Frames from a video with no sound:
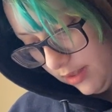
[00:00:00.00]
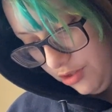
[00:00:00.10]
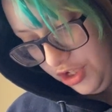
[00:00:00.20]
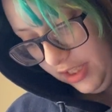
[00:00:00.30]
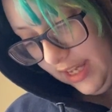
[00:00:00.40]

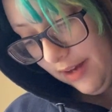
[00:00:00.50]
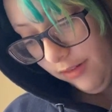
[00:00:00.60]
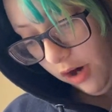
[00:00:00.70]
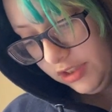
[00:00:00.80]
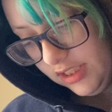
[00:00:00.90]
Shilian
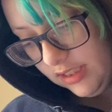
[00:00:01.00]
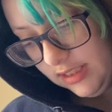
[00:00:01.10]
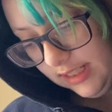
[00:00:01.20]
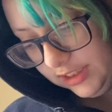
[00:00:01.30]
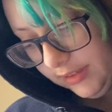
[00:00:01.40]
wrote,
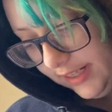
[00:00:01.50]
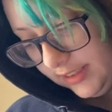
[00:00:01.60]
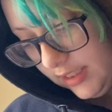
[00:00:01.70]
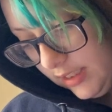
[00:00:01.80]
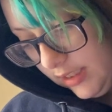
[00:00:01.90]
that's right.
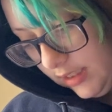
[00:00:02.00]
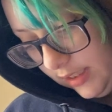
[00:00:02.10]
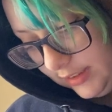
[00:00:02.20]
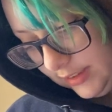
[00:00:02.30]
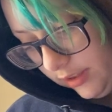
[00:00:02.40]

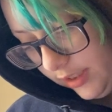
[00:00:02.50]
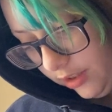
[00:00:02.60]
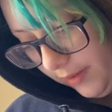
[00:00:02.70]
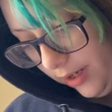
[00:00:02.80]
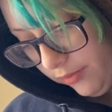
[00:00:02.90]
I saw on
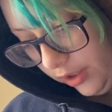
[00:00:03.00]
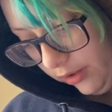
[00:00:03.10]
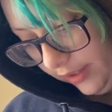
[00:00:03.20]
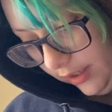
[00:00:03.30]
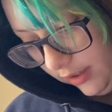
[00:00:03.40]
the way over
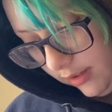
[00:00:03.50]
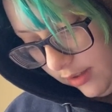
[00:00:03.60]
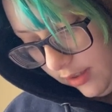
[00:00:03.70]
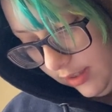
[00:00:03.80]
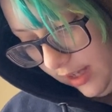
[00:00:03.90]
earlier.
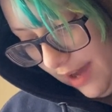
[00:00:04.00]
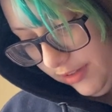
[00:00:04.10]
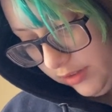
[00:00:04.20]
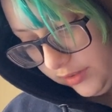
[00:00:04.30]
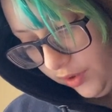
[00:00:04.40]
The
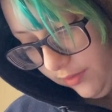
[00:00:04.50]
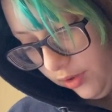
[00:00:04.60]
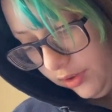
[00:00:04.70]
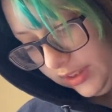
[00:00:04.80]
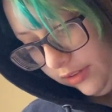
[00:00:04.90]
avenue is full of
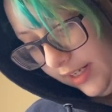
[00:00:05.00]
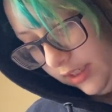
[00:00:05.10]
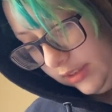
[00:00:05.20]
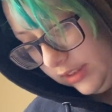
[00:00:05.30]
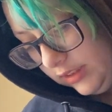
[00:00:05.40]
holes and
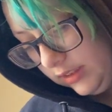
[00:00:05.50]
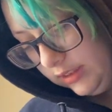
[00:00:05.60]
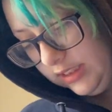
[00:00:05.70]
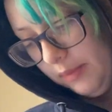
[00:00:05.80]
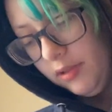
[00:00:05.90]
craters.
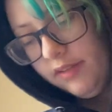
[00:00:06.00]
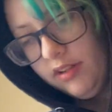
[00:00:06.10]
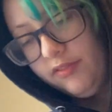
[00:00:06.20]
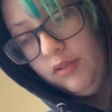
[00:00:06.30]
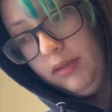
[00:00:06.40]
Some are even
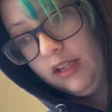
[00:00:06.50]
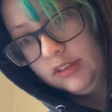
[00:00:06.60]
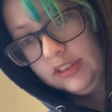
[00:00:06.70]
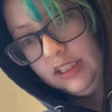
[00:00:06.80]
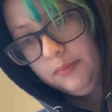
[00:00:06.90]
a few
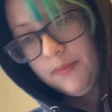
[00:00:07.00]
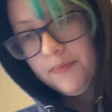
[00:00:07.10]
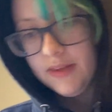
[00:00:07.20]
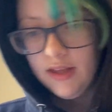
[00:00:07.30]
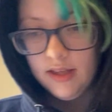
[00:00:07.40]
meters deep.
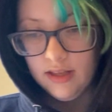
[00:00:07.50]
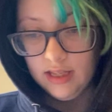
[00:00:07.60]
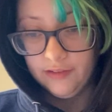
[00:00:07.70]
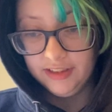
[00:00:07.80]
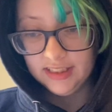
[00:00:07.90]

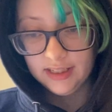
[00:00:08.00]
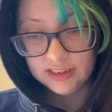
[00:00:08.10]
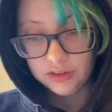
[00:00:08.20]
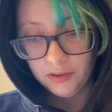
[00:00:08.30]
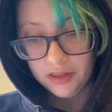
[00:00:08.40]
If we dug
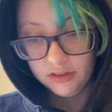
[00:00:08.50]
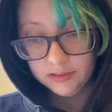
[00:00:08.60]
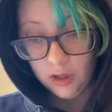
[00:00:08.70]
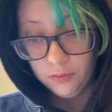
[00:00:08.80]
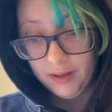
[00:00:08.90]
into one of those
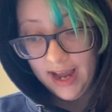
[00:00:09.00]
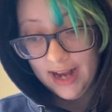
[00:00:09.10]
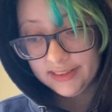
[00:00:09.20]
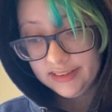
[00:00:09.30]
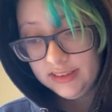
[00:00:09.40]
holes by
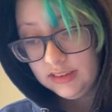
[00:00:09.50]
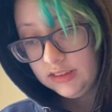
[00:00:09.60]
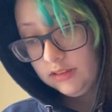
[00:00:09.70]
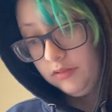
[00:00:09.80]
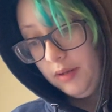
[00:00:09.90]
accident,
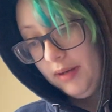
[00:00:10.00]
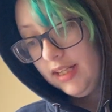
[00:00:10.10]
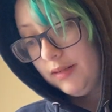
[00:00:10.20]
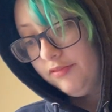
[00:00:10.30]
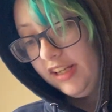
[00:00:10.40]
we might
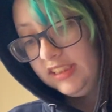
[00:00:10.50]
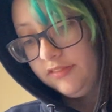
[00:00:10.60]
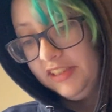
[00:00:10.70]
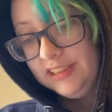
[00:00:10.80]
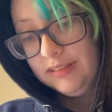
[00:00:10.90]
come face to
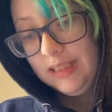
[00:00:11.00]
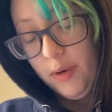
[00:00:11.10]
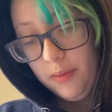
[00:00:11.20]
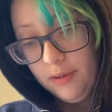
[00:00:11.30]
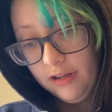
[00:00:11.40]
face with
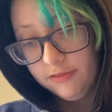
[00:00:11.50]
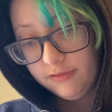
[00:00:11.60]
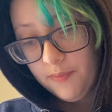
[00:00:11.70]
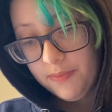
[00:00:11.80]
someone above.